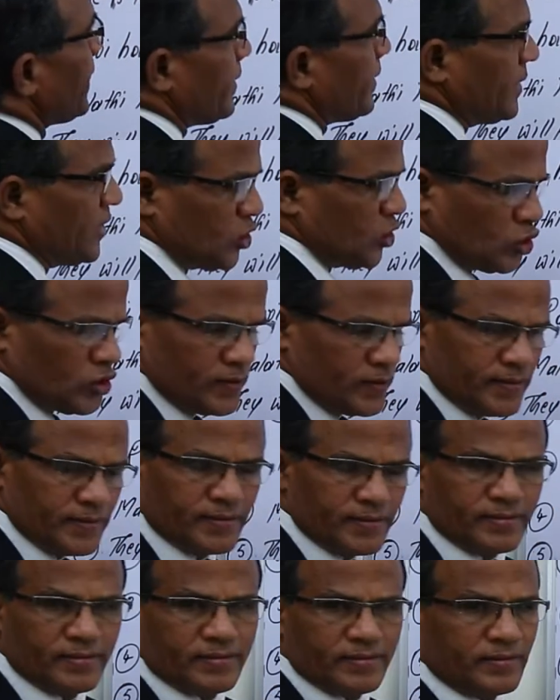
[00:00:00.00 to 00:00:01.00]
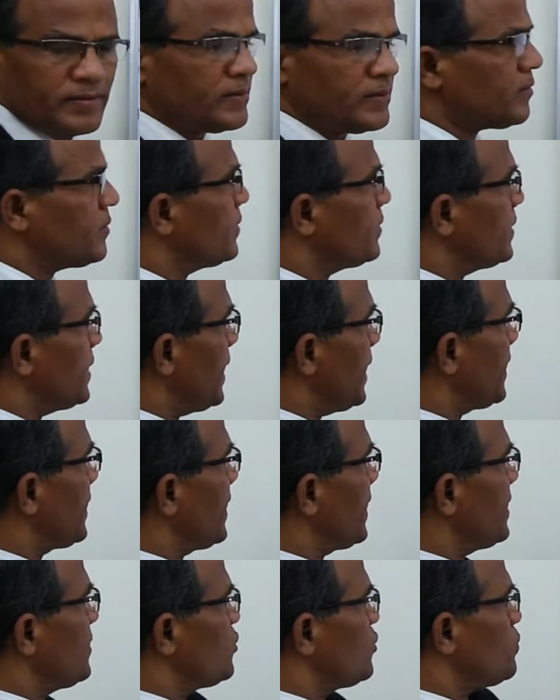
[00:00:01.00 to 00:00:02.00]
English. They
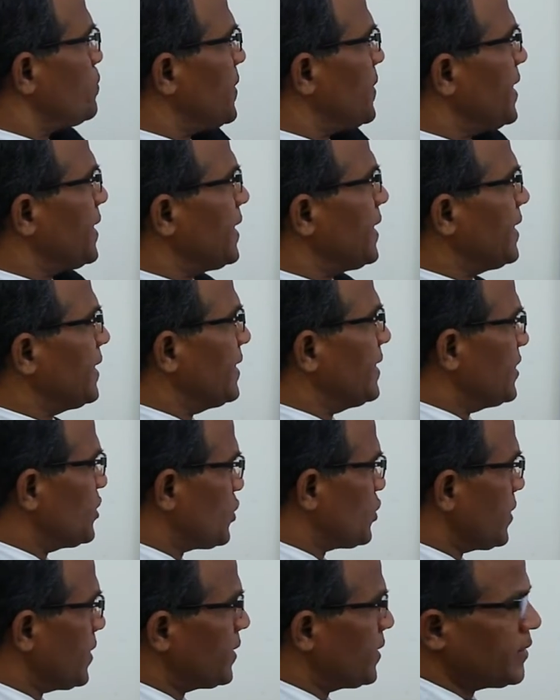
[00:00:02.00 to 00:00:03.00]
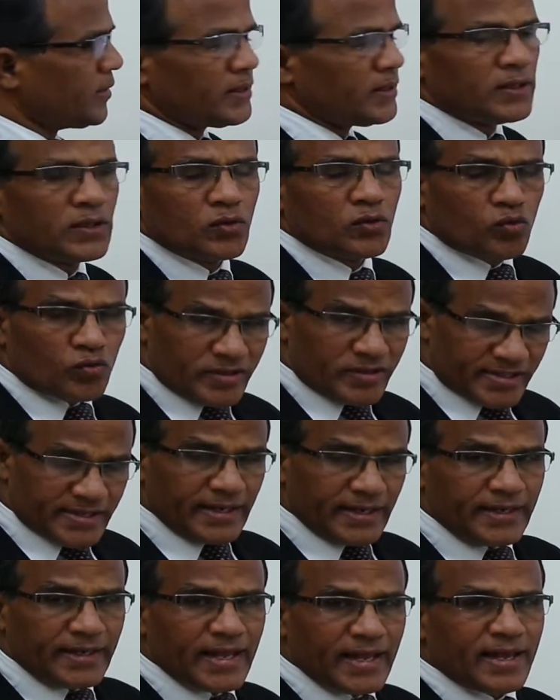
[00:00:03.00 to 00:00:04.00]
can speak English.
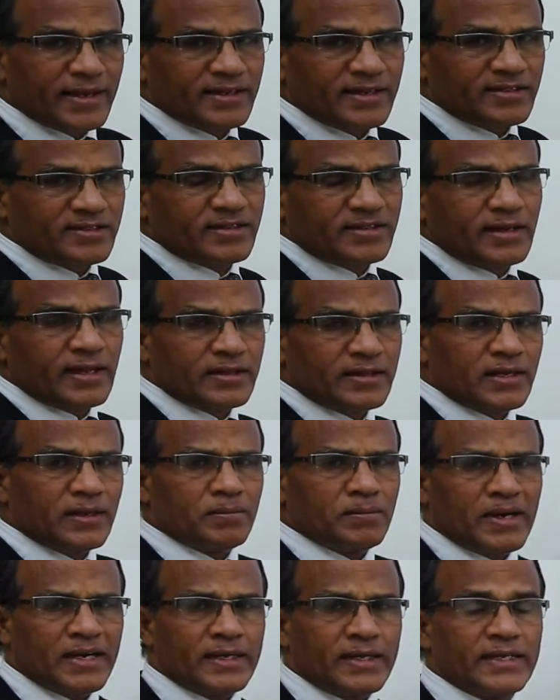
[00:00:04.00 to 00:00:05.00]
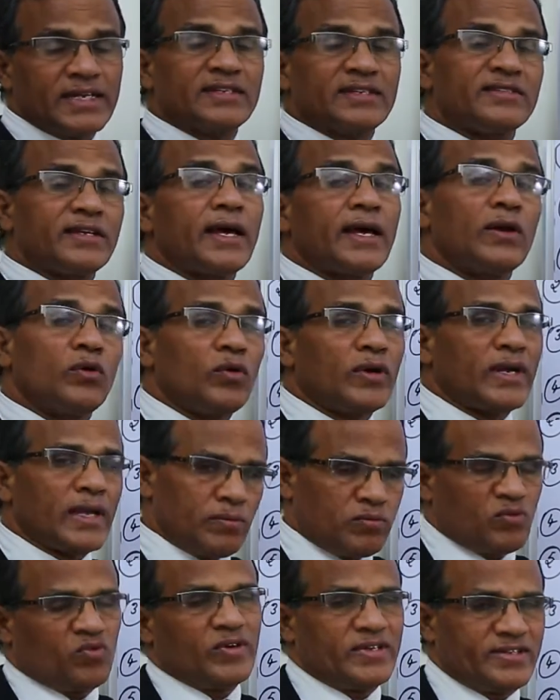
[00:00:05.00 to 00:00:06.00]
Question tag is nothing but yes or no
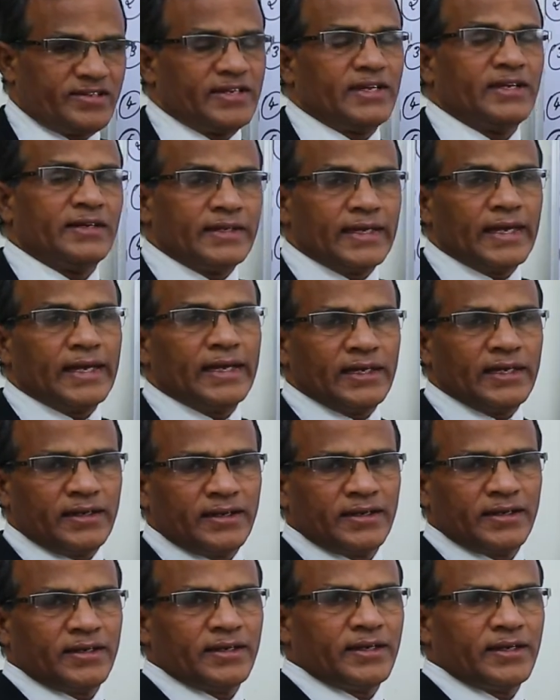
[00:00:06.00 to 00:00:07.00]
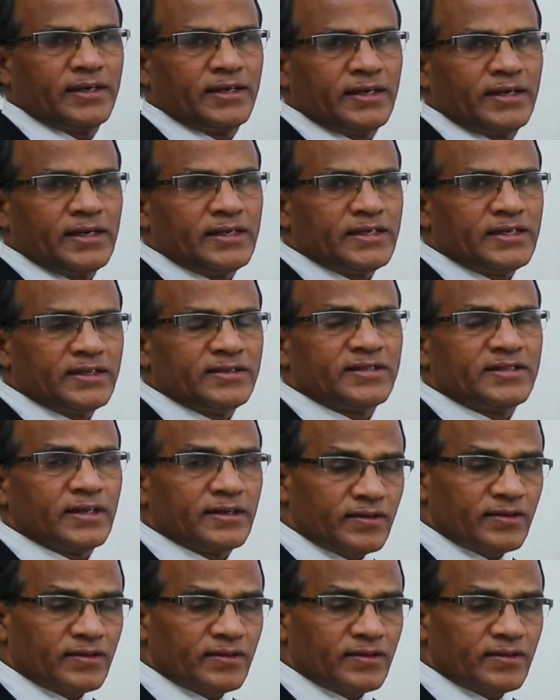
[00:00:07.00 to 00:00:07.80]
type question, really. It is